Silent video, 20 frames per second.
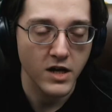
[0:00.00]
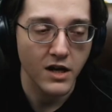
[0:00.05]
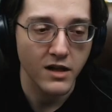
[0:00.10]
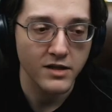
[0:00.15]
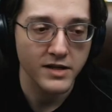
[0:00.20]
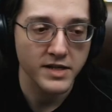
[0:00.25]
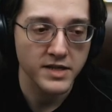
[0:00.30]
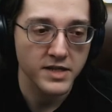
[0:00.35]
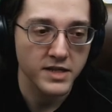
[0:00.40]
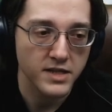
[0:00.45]

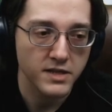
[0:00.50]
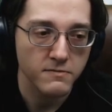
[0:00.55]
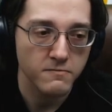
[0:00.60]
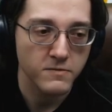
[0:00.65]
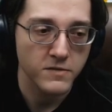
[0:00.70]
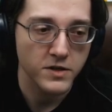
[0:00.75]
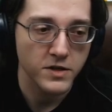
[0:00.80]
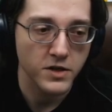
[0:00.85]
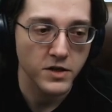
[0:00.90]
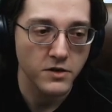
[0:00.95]
colonists
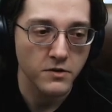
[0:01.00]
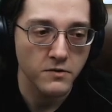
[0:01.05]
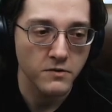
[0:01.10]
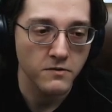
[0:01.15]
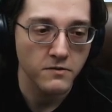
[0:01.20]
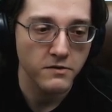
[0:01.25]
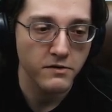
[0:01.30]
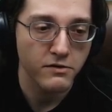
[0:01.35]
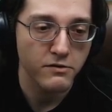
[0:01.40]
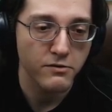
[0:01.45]

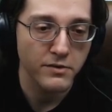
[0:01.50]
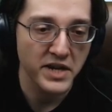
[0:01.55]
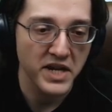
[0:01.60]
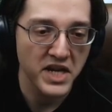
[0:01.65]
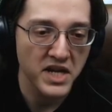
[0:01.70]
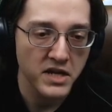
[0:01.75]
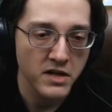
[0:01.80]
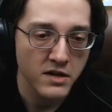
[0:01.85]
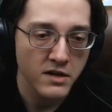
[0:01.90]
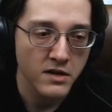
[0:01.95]
to
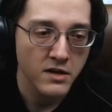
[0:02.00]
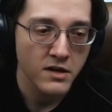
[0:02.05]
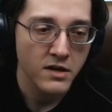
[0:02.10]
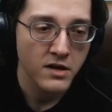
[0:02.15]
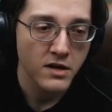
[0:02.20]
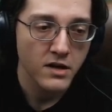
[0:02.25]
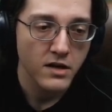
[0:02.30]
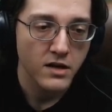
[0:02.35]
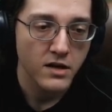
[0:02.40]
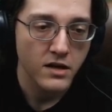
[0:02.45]
three,
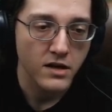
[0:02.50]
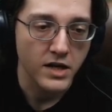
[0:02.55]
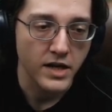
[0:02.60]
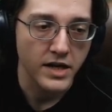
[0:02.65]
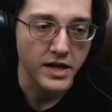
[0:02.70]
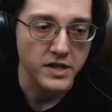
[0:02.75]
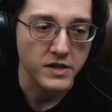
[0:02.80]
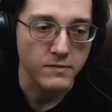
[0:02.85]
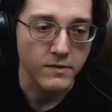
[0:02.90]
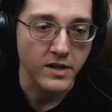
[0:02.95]

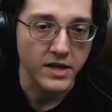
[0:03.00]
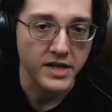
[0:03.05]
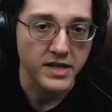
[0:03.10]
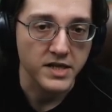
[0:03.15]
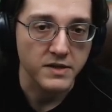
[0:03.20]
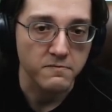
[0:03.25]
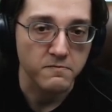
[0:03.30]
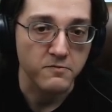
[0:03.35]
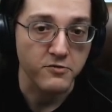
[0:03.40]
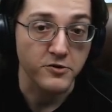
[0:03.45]
uh, as well
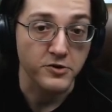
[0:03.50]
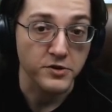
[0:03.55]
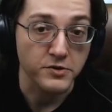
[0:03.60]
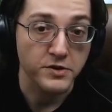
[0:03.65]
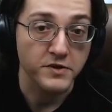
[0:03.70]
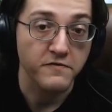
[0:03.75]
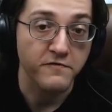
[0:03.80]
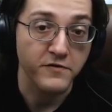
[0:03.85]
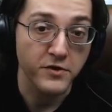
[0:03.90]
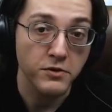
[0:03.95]
as
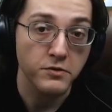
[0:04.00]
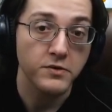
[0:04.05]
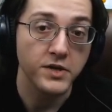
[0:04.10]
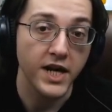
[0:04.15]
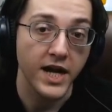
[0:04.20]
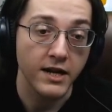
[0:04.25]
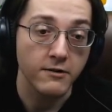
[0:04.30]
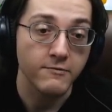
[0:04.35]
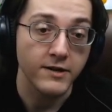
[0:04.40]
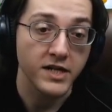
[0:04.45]
produce food
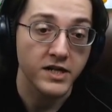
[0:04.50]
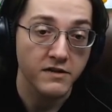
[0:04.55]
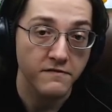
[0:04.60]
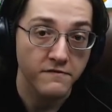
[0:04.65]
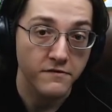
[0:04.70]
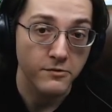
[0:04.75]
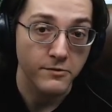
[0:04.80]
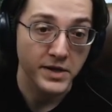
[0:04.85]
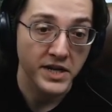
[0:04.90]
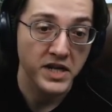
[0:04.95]
at rank
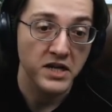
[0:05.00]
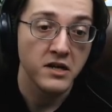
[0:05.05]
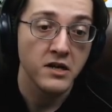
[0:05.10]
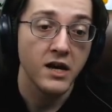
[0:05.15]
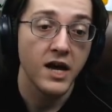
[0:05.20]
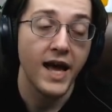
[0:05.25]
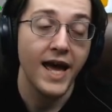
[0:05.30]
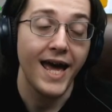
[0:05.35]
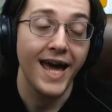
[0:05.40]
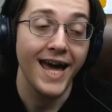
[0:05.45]
of three
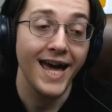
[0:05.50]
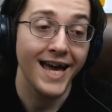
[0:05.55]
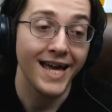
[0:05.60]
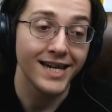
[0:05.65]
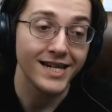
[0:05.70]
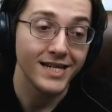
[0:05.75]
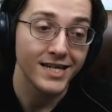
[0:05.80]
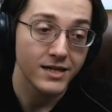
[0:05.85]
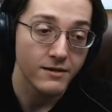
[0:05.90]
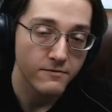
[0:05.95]

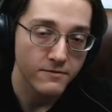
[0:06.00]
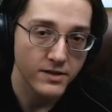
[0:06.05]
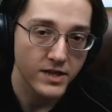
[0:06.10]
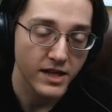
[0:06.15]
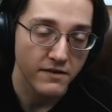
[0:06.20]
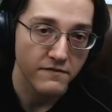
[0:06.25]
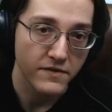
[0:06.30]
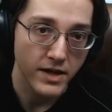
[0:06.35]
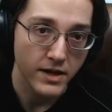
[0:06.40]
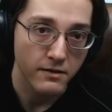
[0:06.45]
and
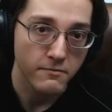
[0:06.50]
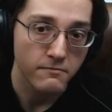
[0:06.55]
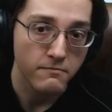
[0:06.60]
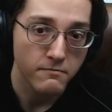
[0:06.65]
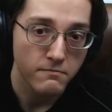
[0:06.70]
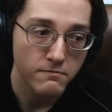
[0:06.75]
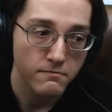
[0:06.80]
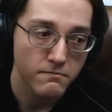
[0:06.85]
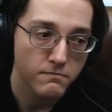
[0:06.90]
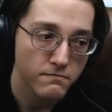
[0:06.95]
give them
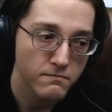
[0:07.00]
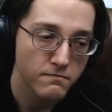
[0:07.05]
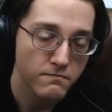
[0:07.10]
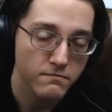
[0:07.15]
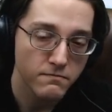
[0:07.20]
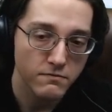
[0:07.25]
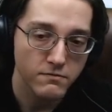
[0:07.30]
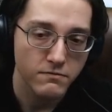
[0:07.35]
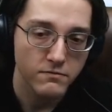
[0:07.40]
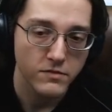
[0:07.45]

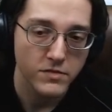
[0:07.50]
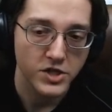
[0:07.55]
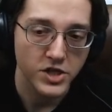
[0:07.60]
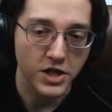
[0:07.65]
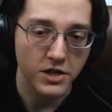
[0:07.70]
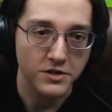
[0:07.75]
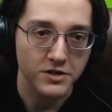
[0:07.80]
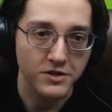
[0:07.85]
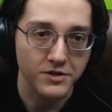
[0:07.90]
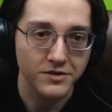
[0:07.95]

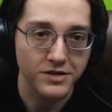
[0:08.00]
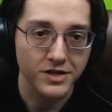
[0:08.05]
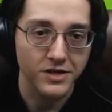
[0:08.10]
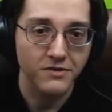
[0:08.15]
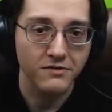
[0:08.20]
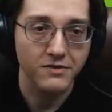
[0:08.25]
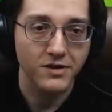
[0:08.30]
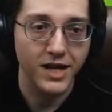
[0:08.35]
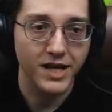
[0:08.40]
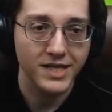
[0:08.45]
shelter.
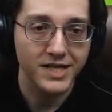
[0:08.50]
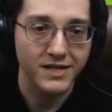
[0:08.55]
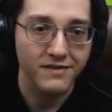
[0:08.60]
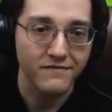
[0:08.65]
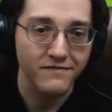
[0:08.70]
So lots